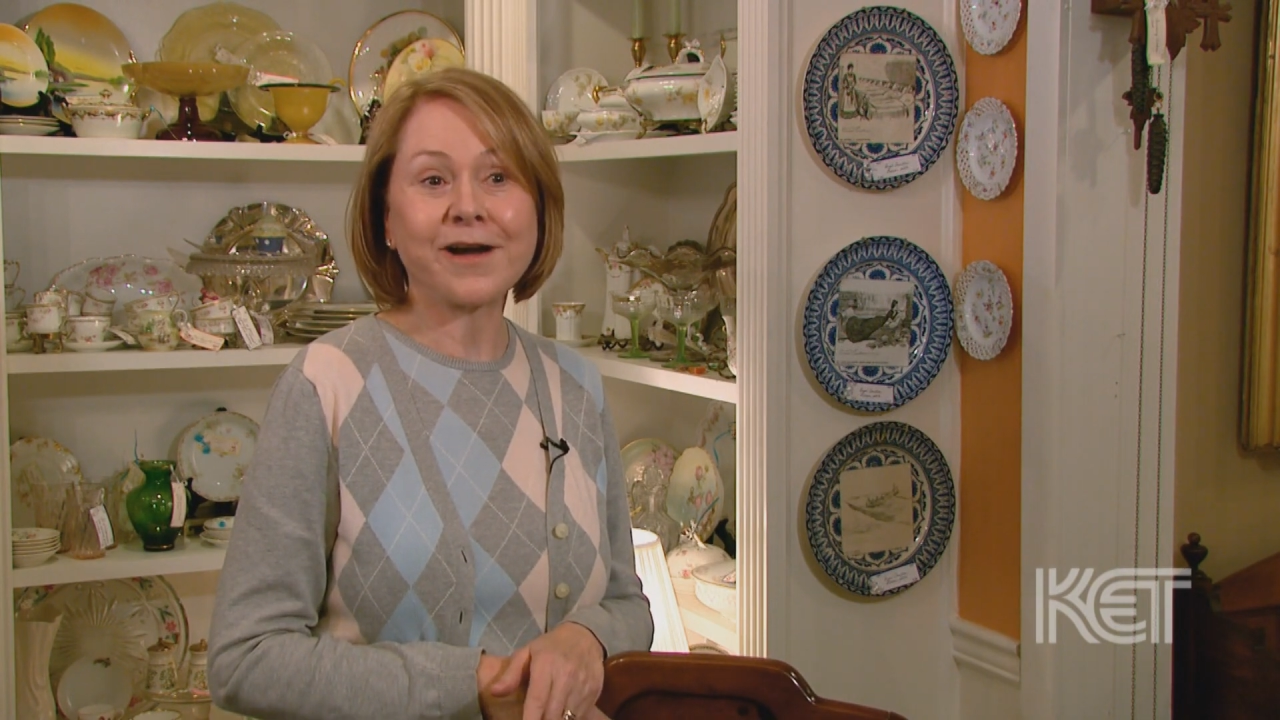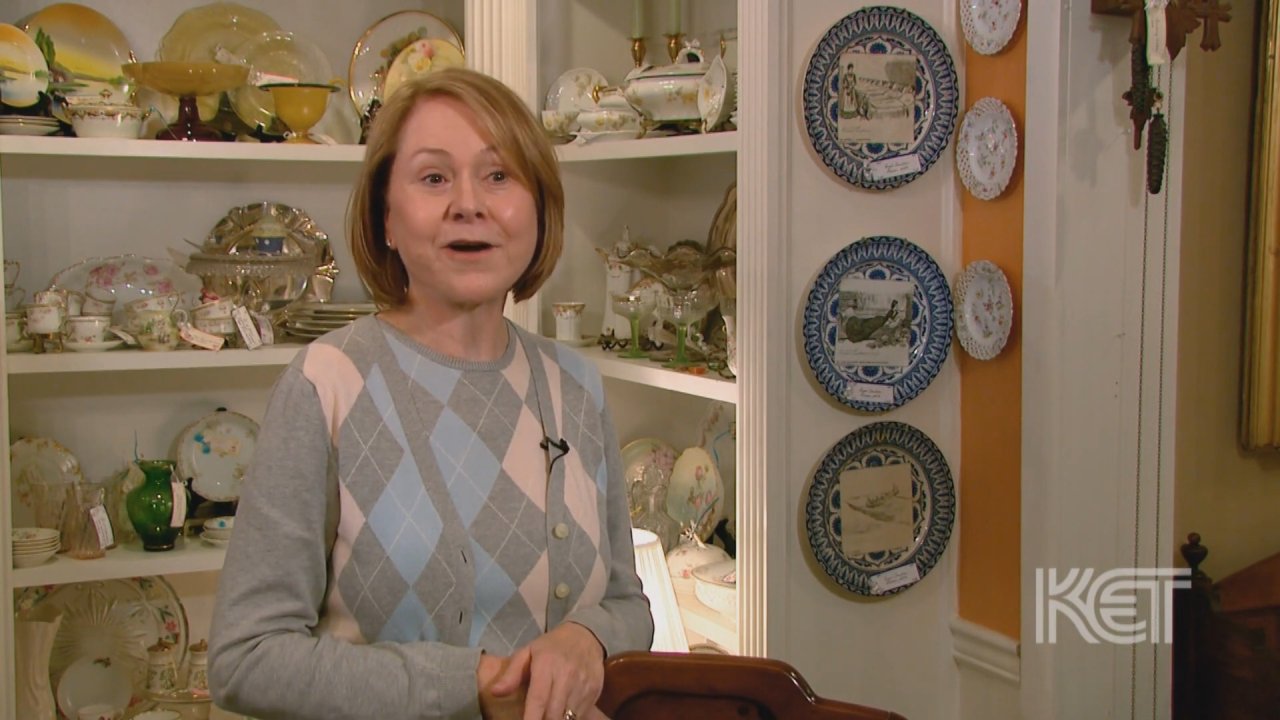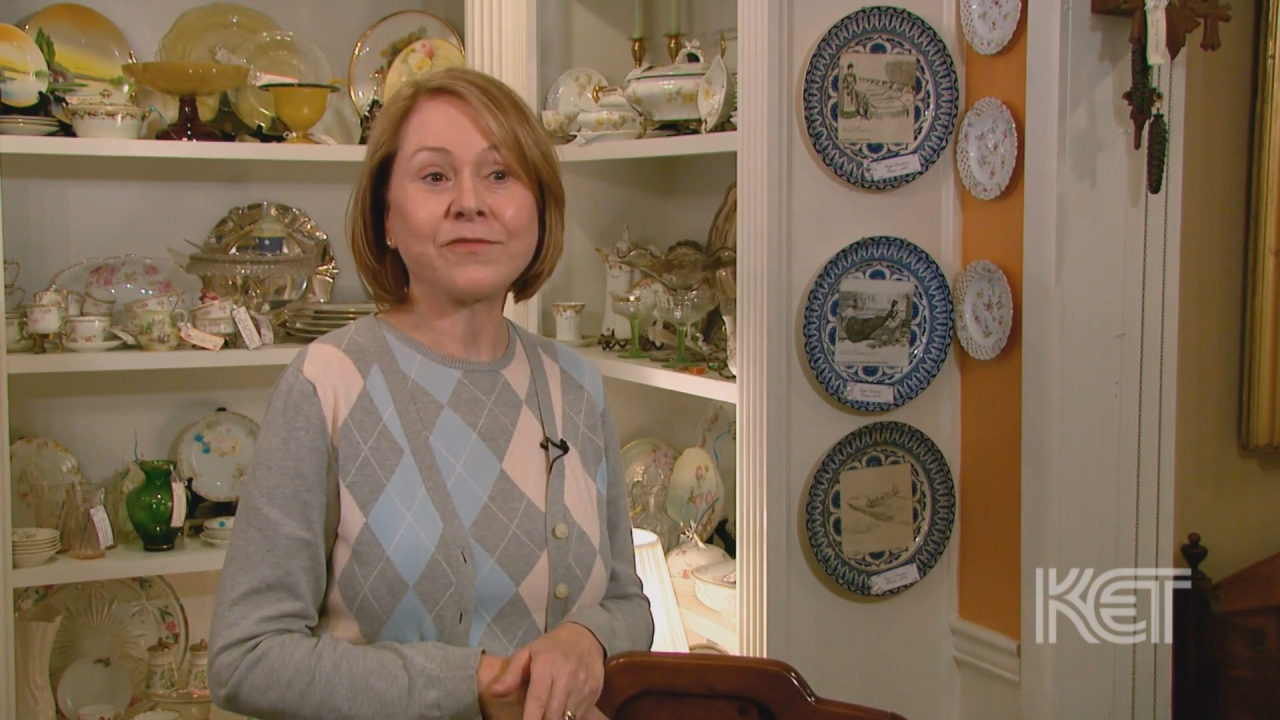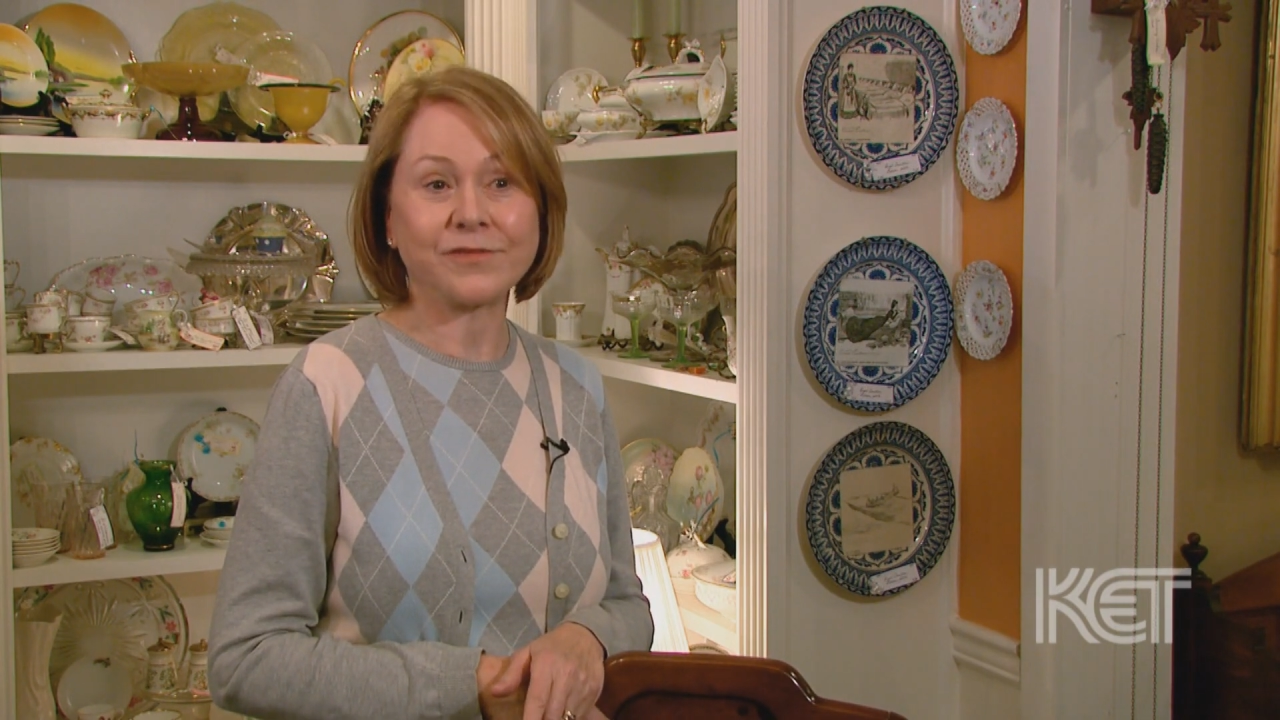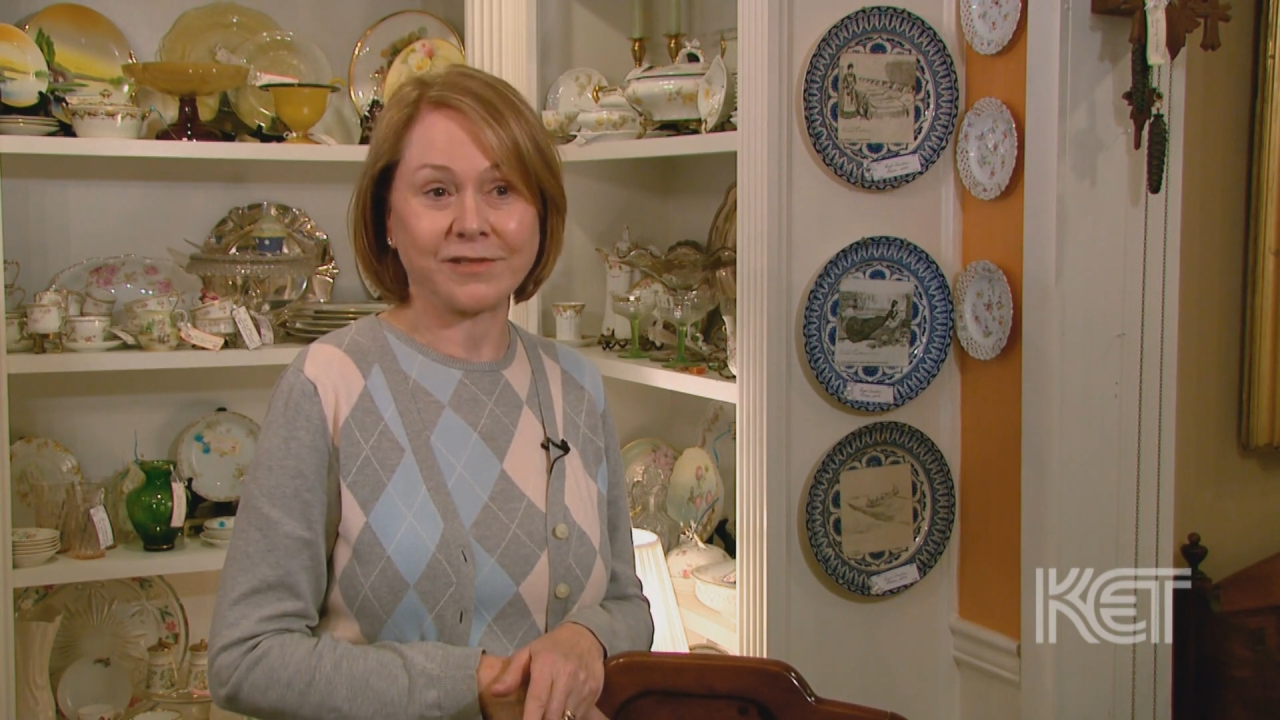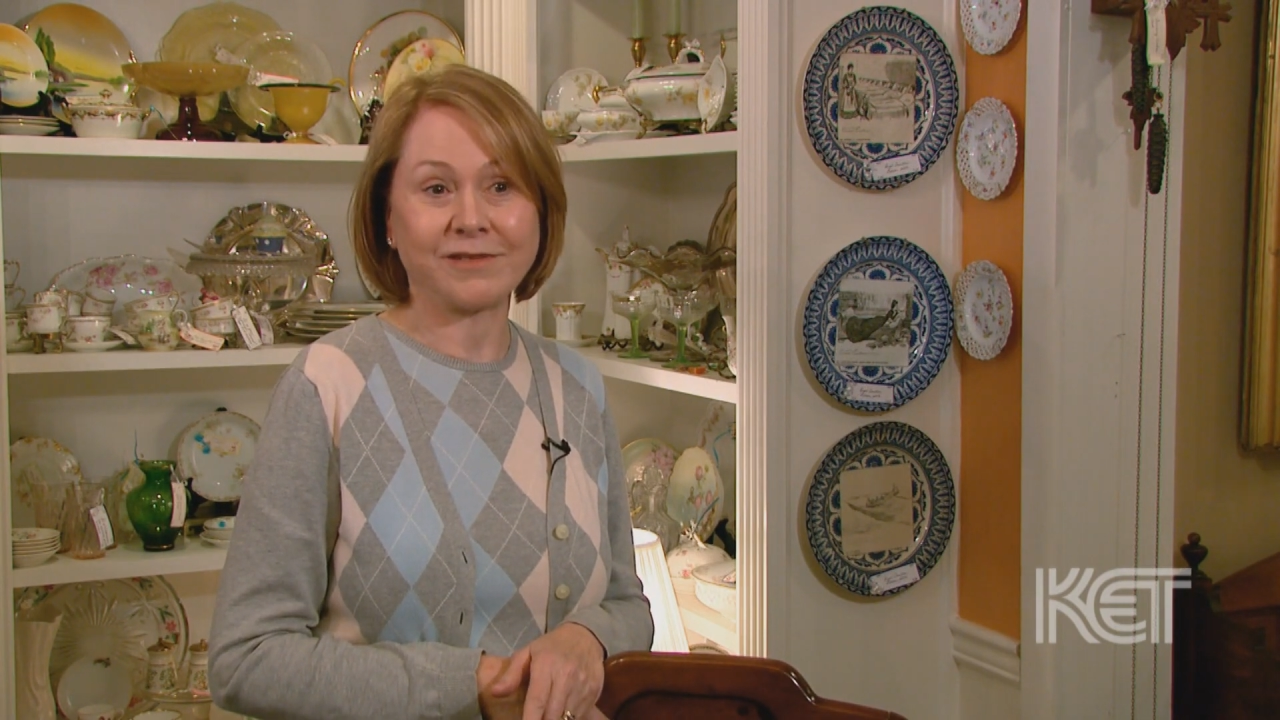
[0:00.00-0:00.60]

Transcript: often